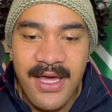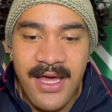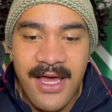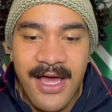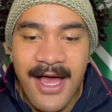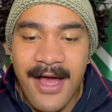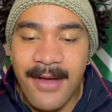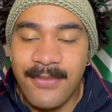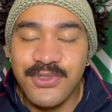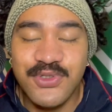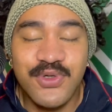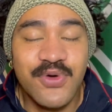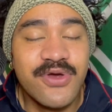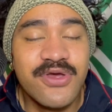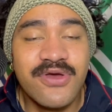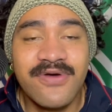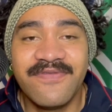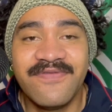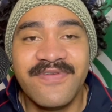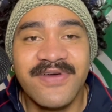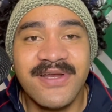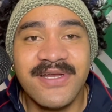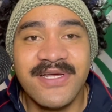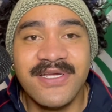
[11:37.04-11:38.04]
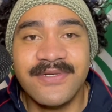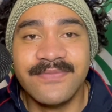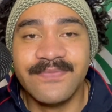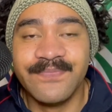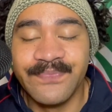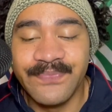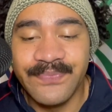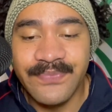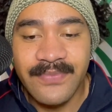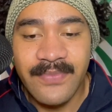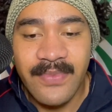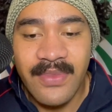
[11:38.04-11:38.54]
he'll fit in.
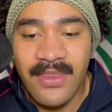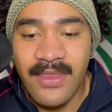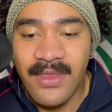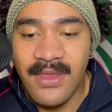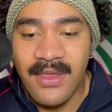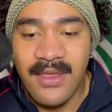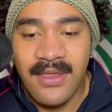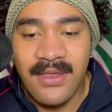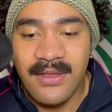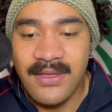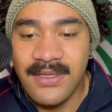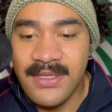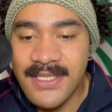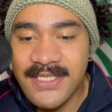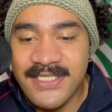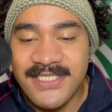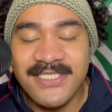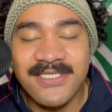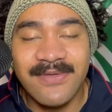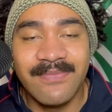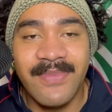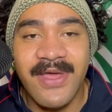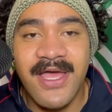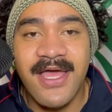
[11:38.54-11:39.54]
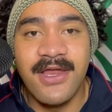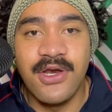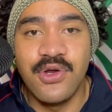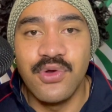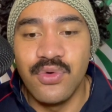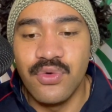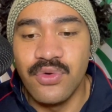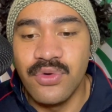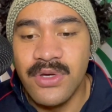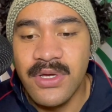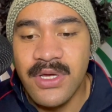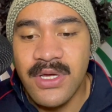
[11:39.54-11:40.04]
This is a man
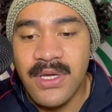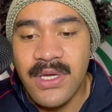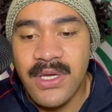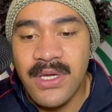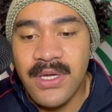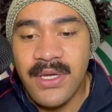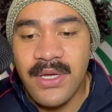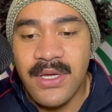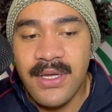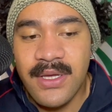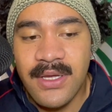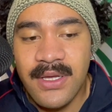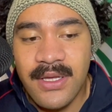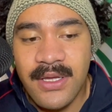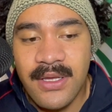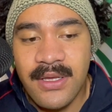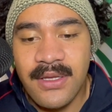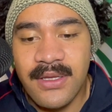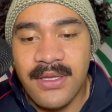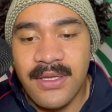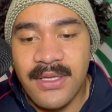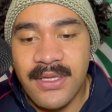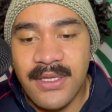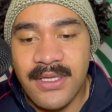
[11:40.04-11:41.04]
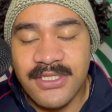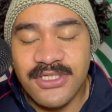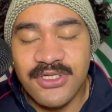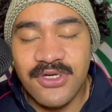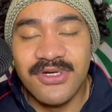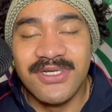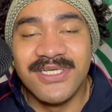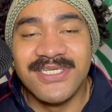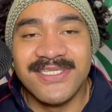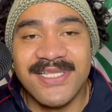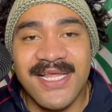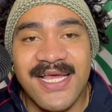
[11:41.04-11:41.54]
who is on
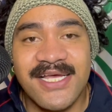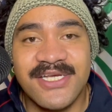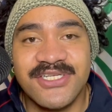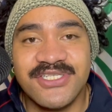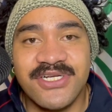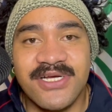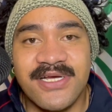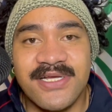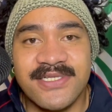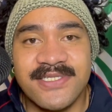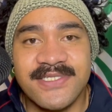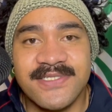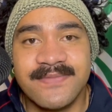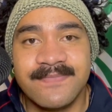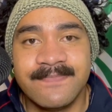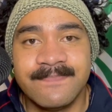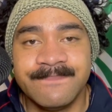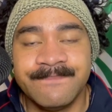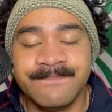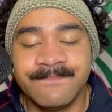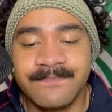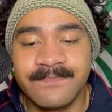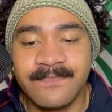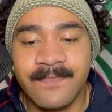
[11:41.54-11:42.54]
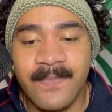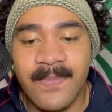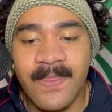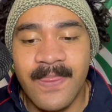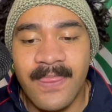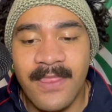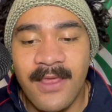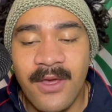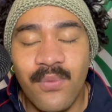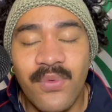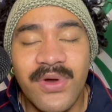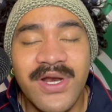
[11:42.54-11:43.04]
his last chance.
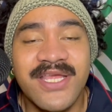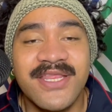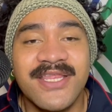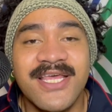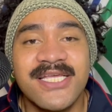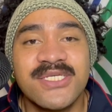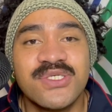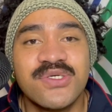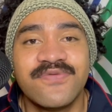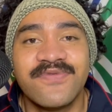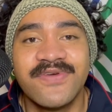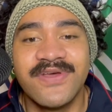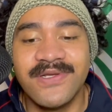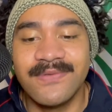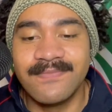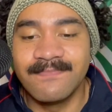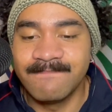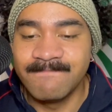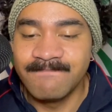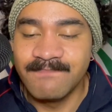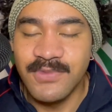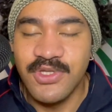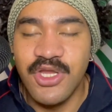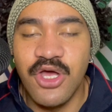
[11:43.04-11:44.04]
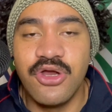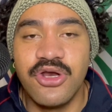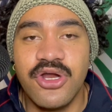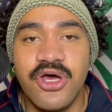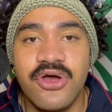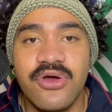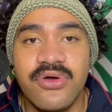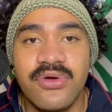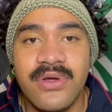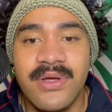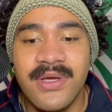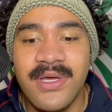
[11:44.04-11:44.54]
What he does with it, don't
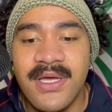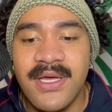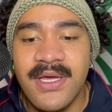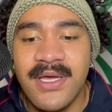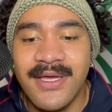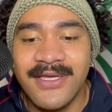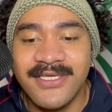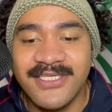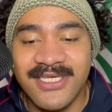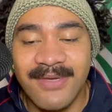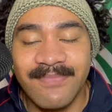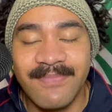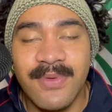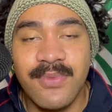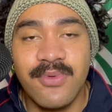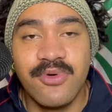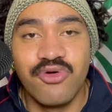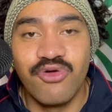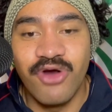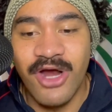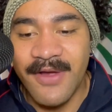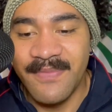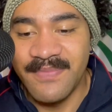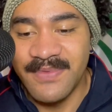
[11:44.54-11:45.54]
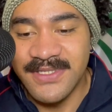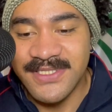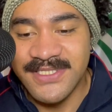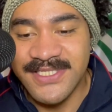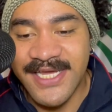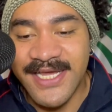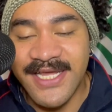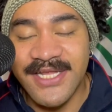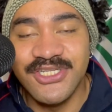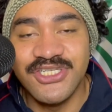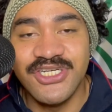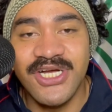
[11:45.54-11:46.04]
know. Some people grab
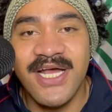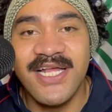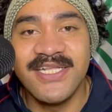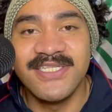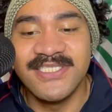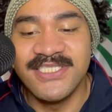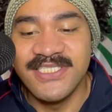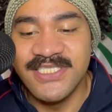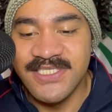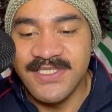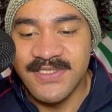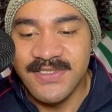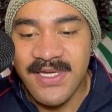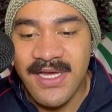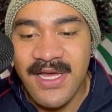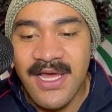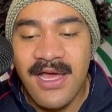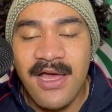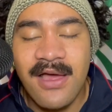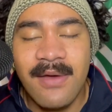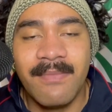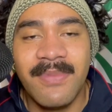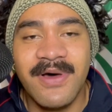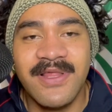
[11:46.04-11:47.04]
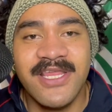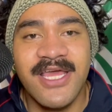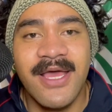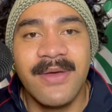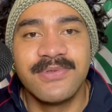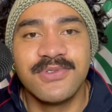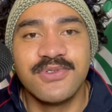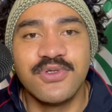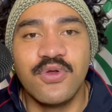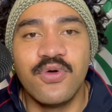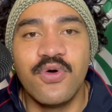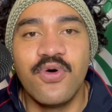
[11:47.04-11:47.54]
second chances by the
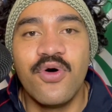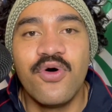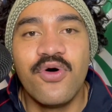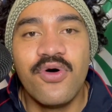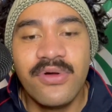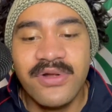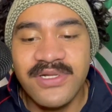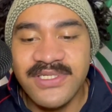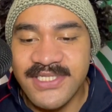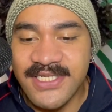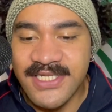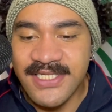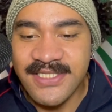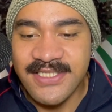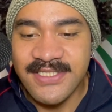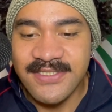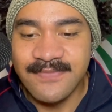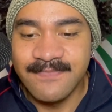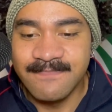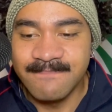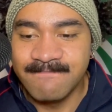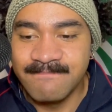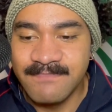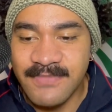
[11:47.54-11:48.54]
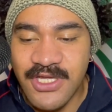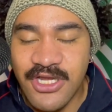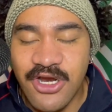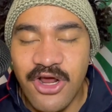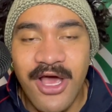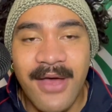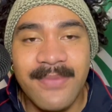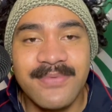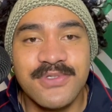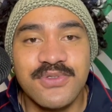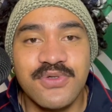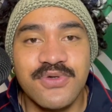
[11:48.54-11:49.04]
absolute horns and
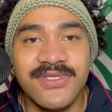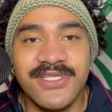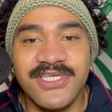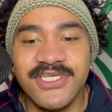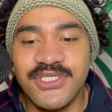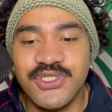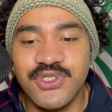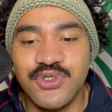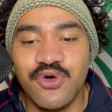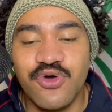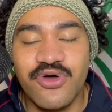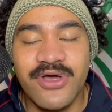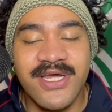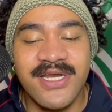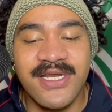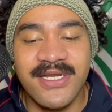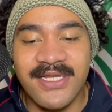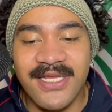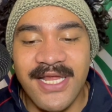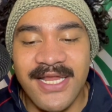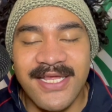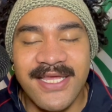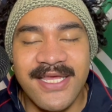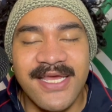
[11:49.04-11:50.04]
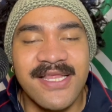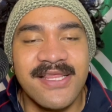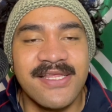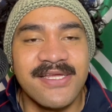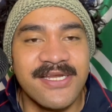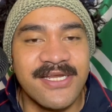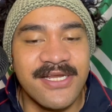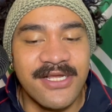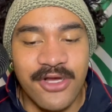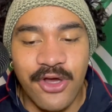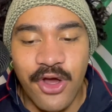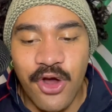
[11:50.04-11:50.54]
absolutely destroy it and kill it
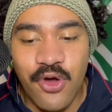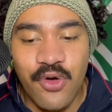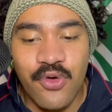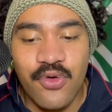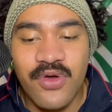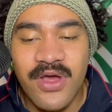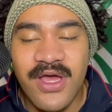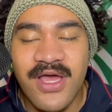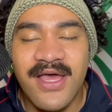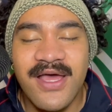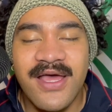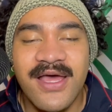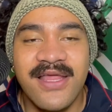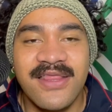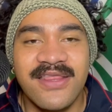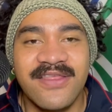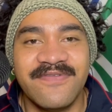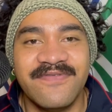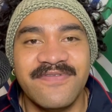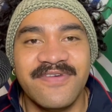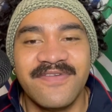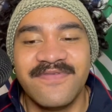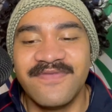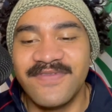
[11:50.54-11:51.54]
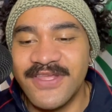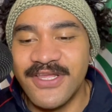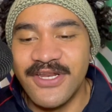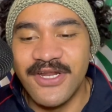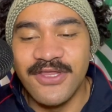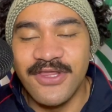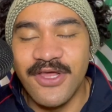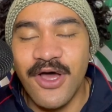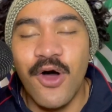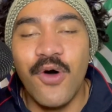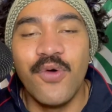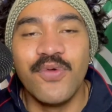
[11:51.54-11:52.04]
and go the 50,
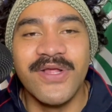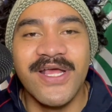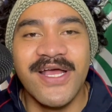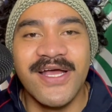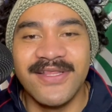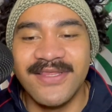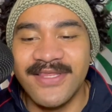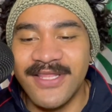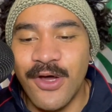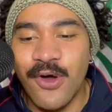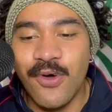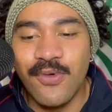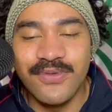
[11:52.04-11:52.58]
the whole 100, the